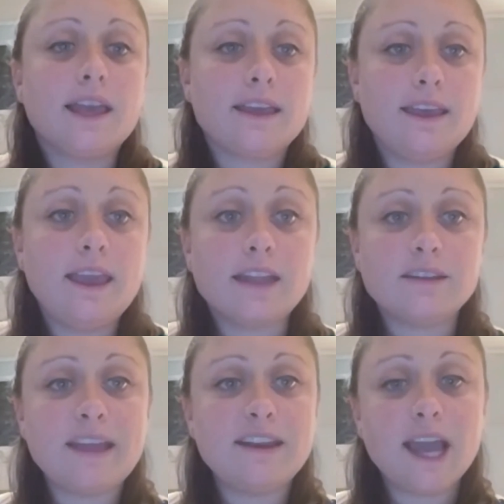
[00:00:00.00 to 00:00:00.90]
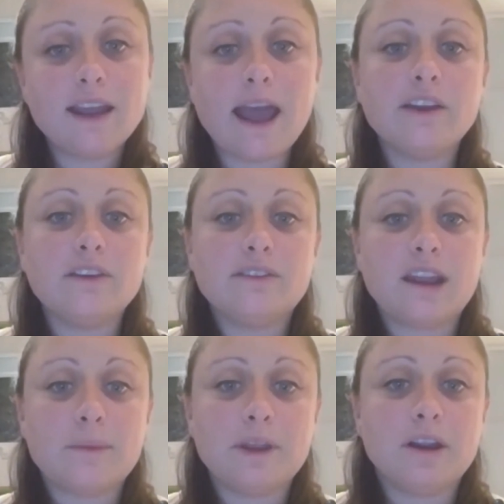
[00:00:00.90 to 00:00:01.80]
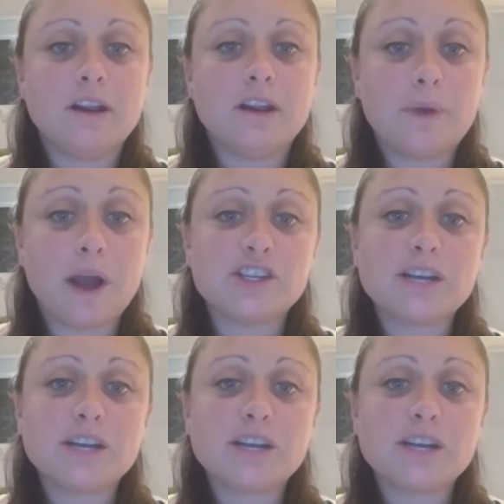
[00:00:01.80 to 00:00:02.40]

Yeah, depending on how you set up your project